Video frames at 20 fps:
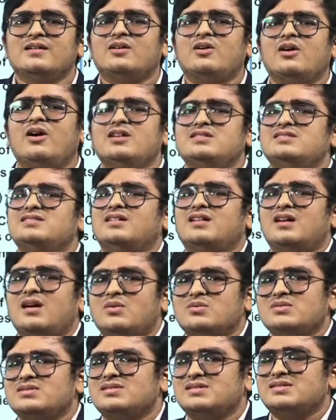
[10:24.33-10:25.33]
cost
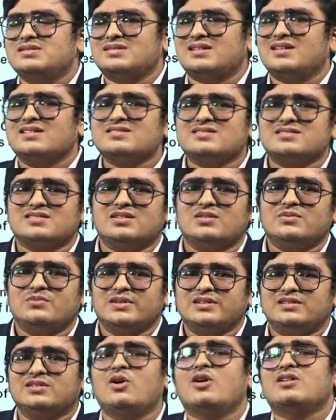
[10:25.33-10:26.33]
accounts is concerned
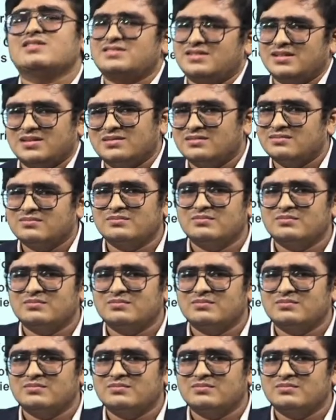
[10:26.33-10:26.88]
with costing.